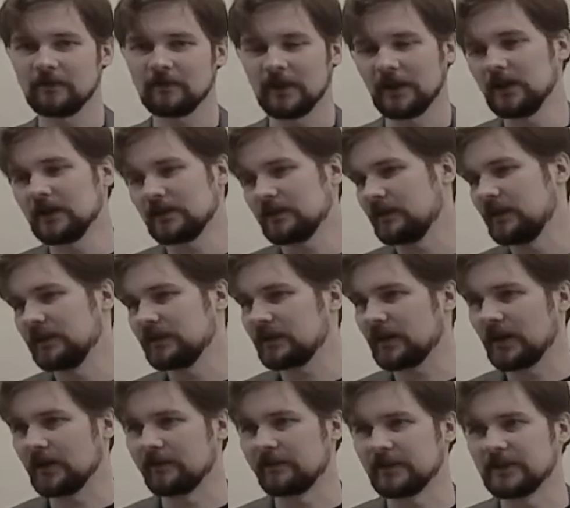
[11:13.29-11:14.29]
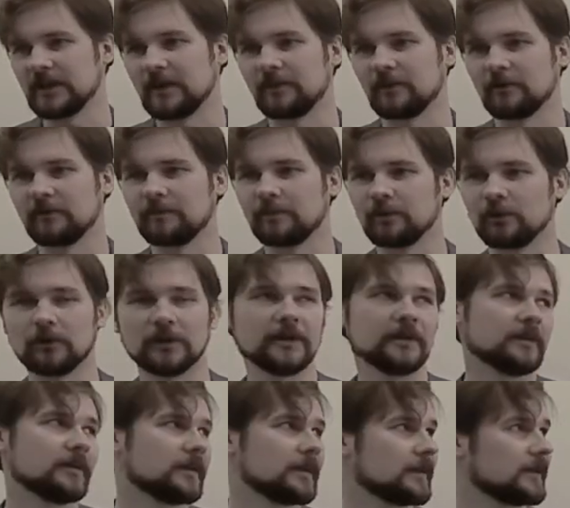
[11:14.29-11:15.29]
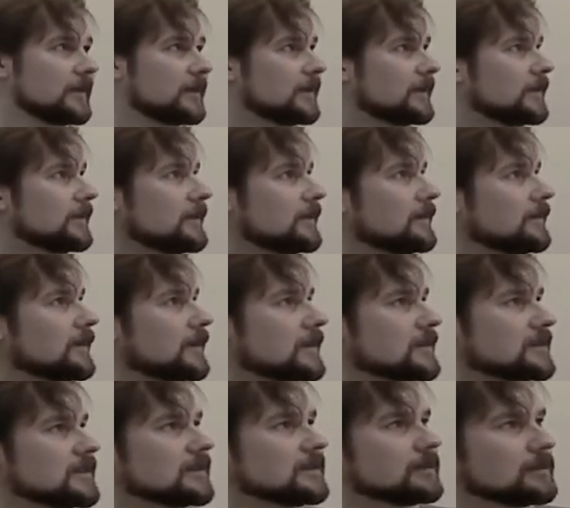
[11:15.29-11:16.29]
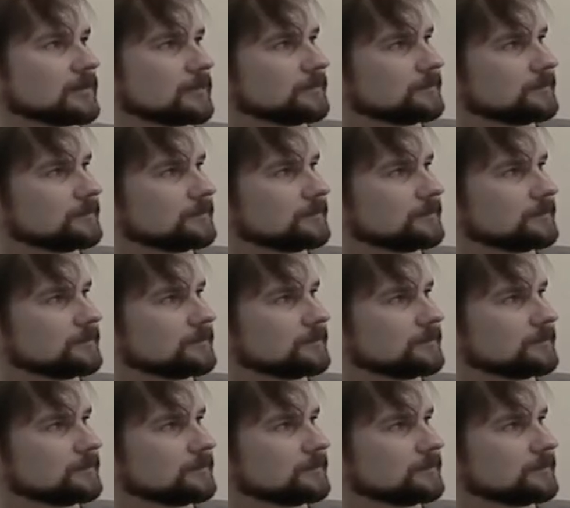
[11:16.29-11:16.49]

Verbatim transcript: is this kind of example of pooling uh, signal.